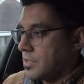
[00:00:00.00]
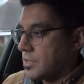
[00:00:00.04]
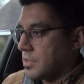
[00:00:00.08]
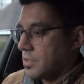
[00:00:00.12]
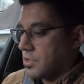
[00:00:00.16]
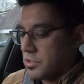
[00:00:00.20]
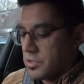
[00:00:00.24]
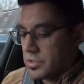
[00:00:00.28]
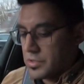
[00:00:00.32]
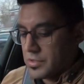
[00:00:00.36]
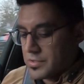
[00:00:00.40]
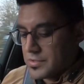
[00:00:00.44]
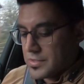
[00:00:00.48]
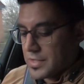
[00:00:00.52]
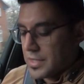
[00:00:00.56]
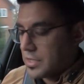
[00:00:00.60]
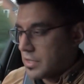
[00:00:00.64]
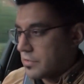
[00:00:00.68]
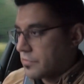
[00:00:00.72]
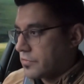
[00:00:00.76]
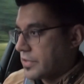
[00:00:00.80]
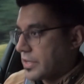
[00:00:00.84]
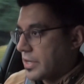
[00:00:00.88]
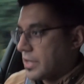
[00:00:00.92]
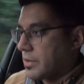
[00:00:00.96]
I think the
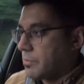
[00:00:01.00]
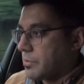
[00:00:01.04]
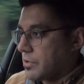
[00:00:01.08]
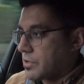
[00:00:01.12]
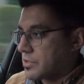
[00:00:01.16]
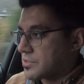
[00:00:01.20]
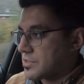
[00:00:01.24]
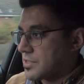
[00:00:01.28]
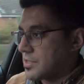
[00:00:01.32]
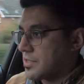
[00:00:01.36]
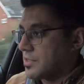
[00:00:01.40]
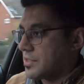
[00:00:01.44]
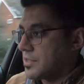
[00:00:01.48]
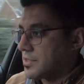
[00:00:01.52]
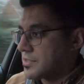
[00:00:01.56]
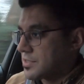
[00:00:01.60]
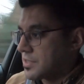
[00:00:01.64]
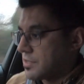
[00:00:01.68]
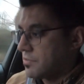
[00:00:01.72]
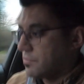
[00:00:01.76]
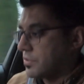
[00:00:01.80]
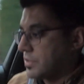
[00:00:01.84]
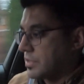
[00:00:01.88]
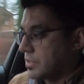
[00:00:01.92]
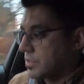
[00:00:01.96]
ZF gearbox in this,
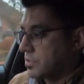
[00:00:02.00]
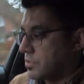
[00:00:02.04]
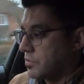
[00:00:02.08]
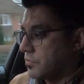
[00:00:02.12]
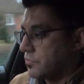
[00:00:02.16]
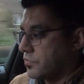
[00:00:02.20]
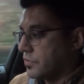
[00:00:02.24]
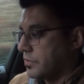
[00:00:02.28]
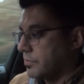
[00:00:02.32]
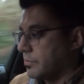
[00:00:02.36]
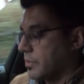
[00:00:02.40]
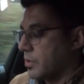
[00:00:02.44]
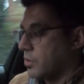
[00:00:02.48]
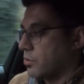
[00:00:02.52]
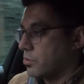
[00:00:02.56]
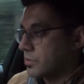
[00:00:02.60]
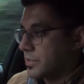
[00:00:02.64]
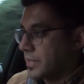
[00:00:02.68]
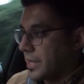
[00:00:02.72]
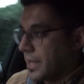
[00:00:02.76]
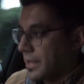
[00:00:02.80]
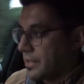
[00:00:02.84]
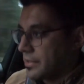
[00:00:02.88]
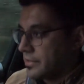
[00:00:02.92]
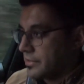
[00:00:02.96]
even in comfort mode
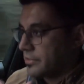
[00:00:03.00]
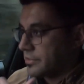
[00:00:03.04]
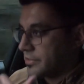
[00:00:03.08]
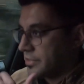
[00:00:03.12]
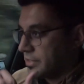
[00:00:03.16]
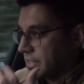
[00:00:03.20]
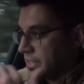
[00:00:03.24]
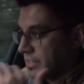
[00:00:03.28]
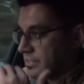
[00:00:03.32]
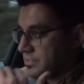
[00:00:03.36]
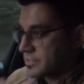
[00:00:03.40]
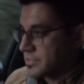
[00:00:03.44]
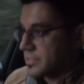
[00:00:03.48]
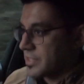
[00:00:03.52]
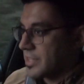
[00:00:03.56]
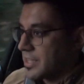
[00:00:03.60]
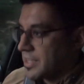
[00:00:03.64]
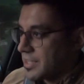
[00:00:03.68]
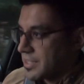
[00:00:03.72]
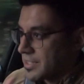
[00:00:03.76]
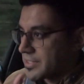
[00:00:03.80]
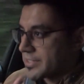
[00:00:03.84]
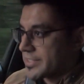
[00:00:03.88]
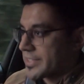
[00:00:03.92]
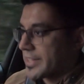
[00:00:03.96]
at its
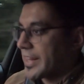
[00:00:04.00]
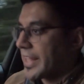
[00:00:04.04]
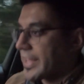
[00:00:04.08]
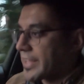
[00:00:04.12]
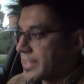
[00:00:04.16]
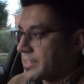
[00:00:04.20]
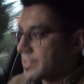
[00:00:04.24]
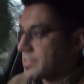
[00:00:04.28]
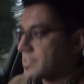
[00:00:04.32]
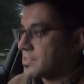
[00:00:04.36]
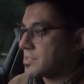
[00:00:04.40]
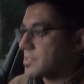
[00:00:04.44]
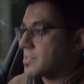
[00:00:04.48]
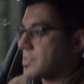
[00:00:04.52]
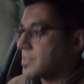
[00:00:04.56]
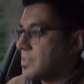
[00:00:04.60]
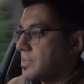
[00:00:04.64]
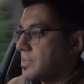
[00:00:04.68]
slackest